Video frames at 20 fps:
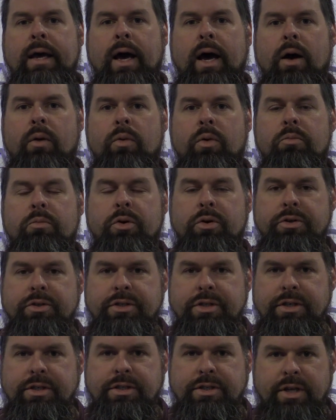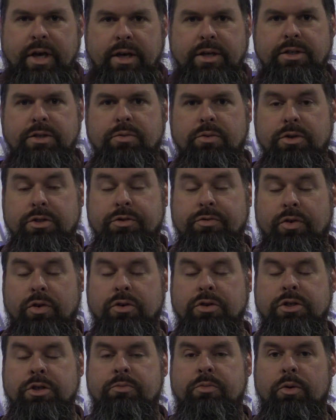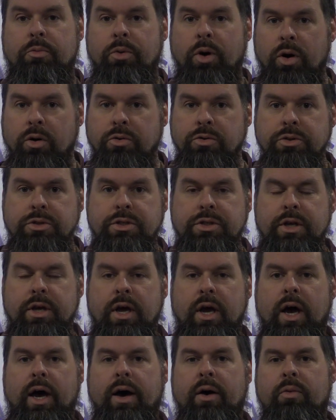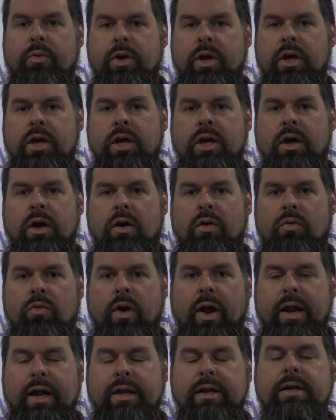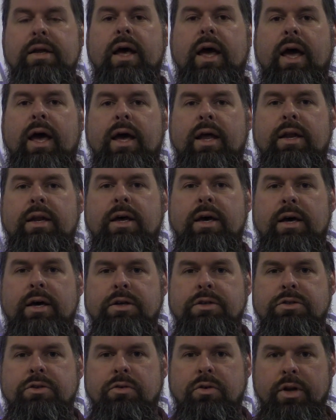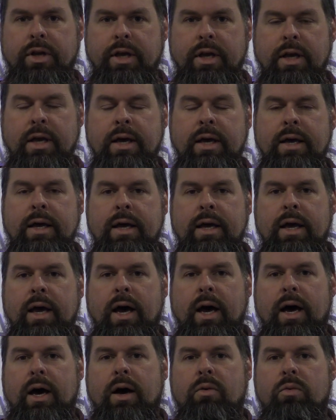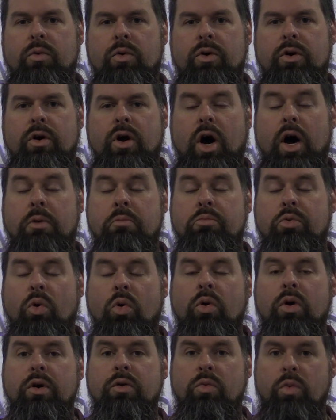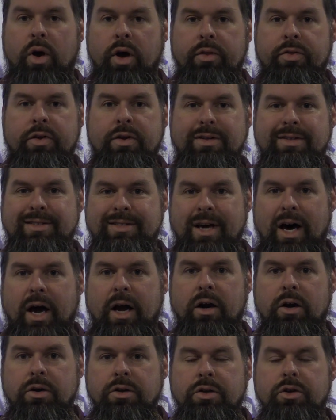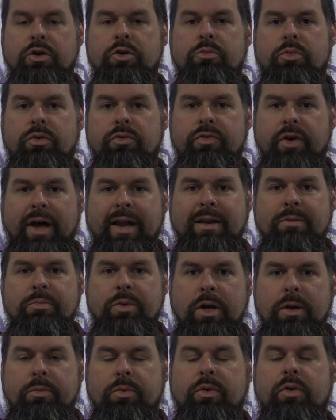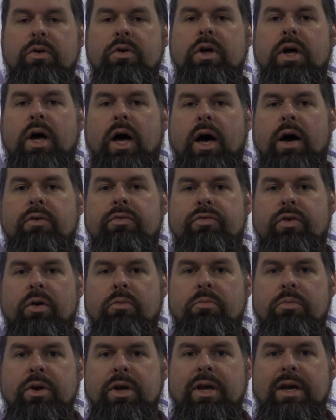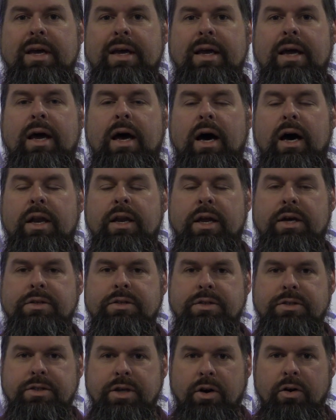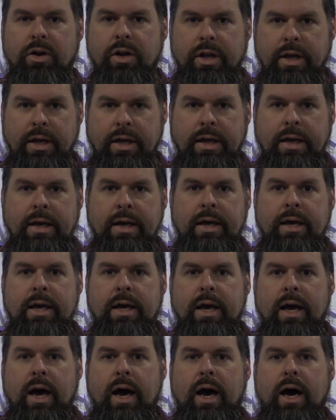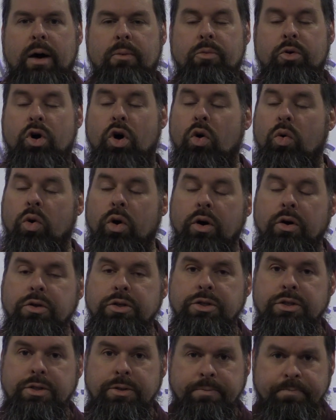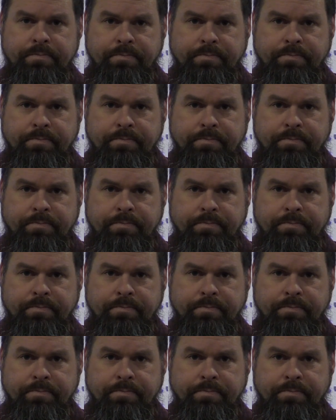When Bill C-6 was first proposed, we read it and certainly were on board with a desire to prevent people from being unnecessarily coerced